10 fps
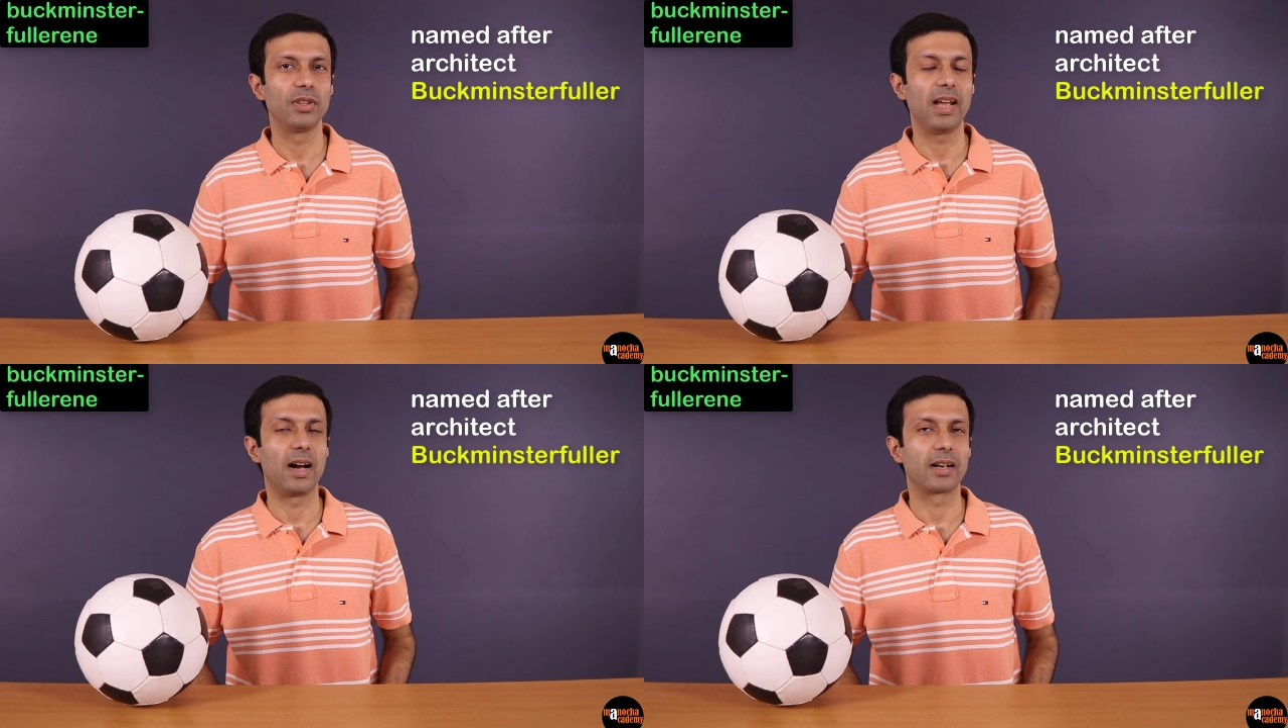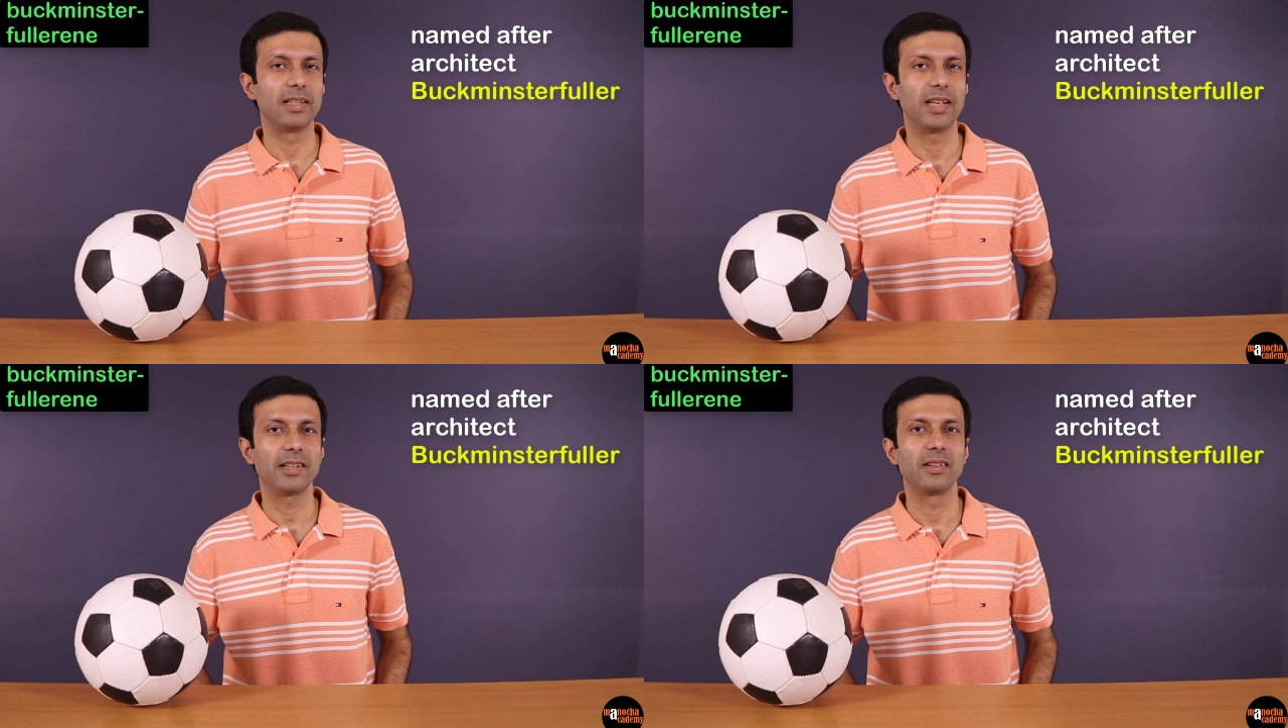the
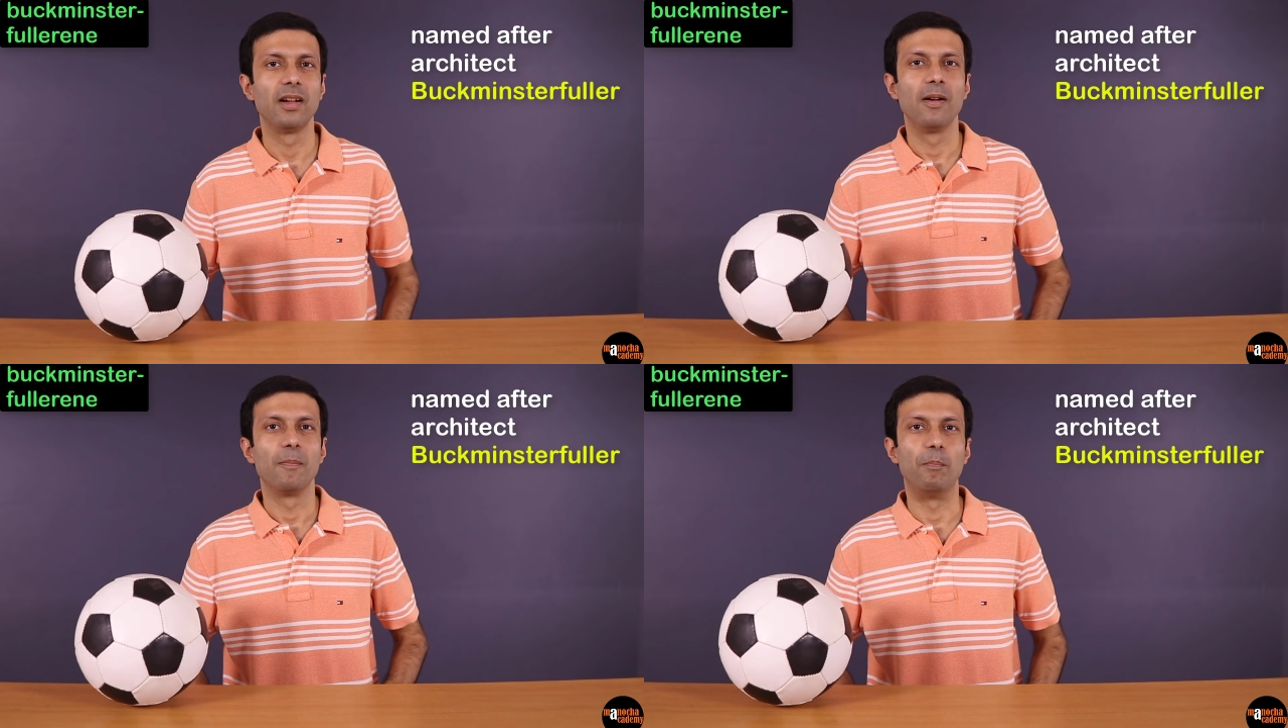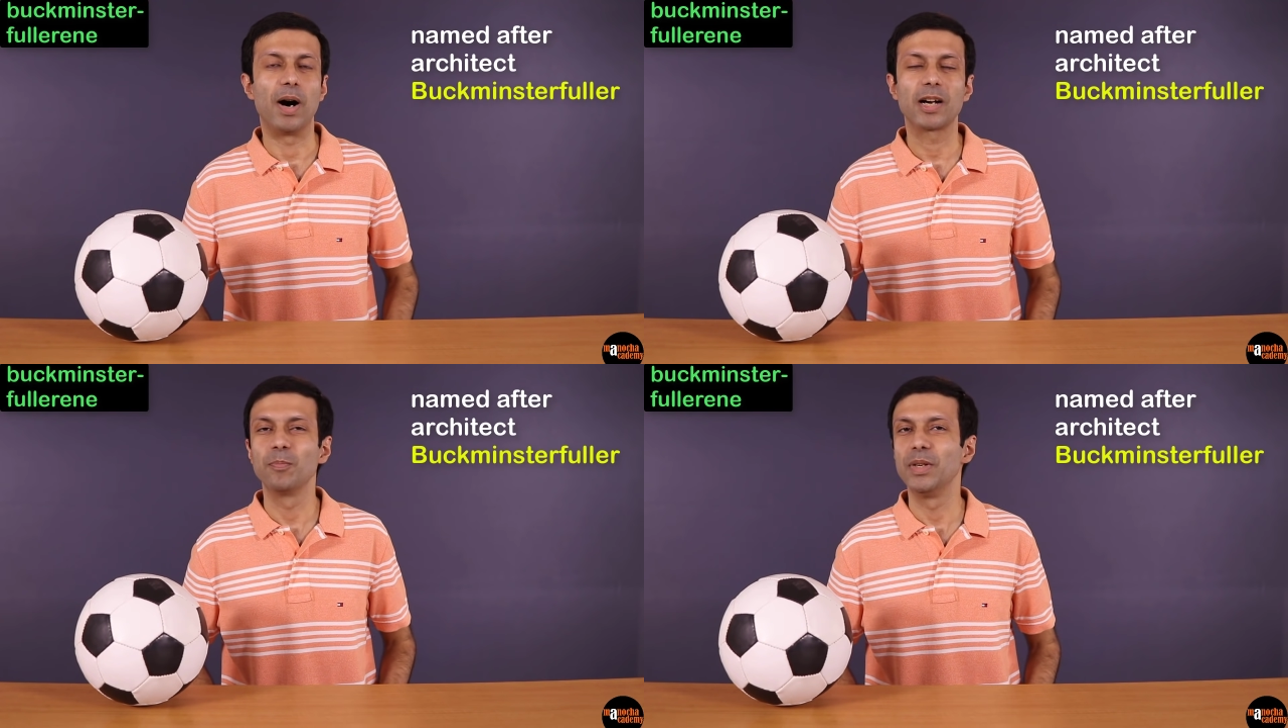architect
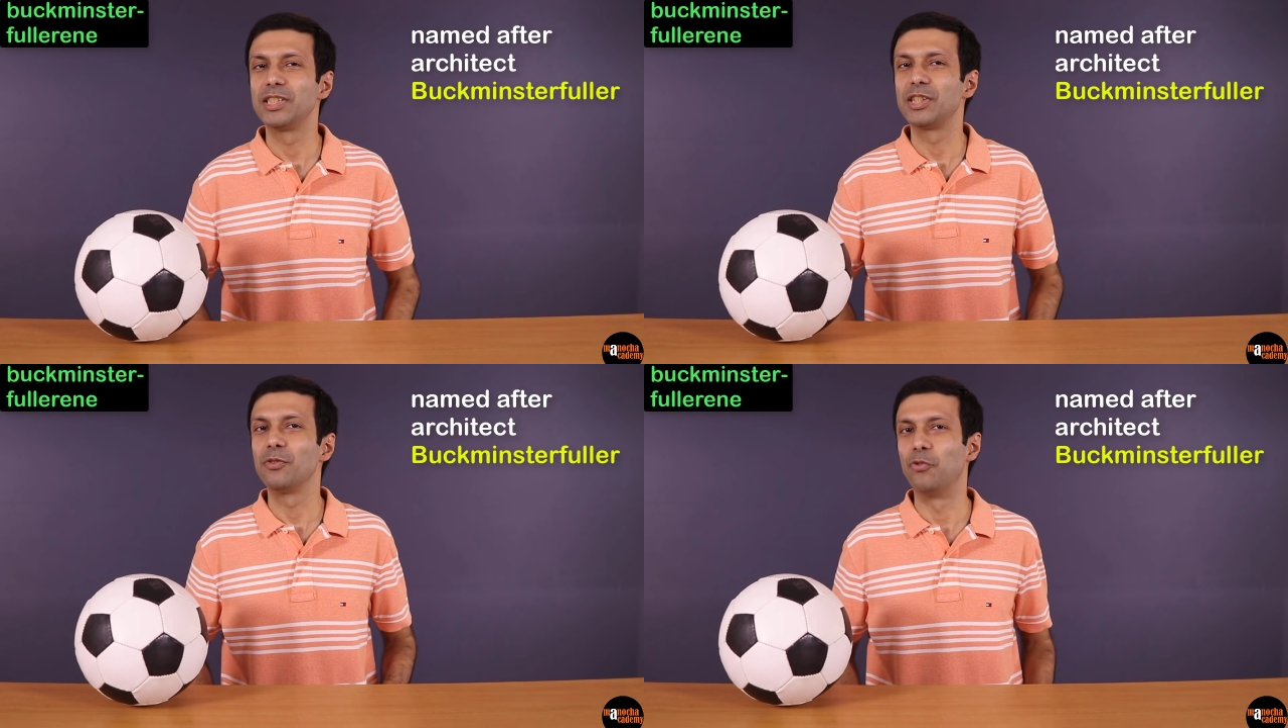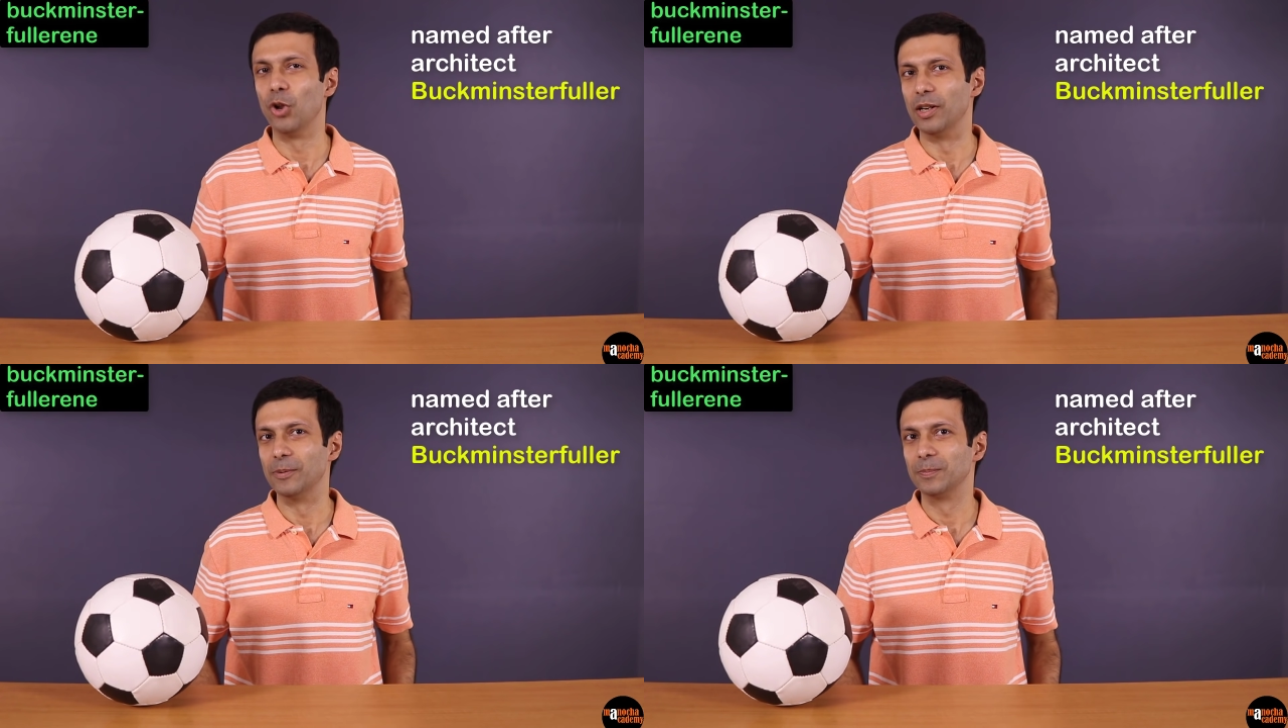Buckminster
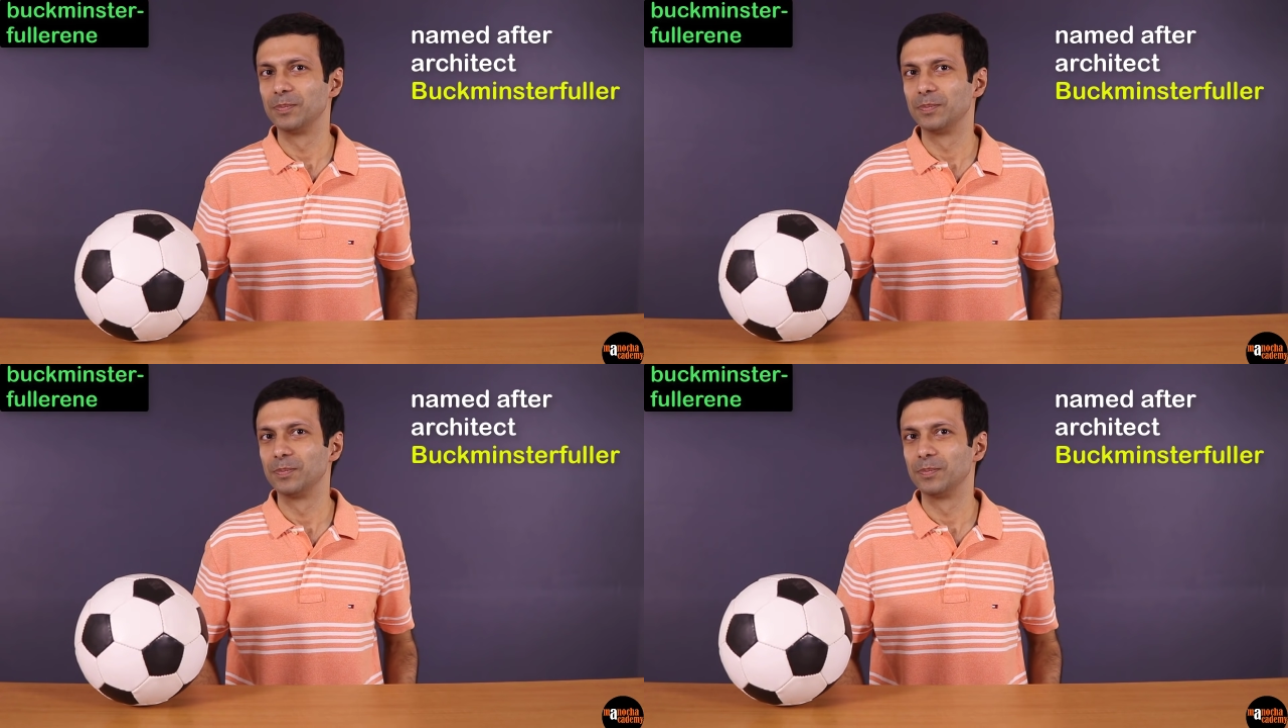Fuller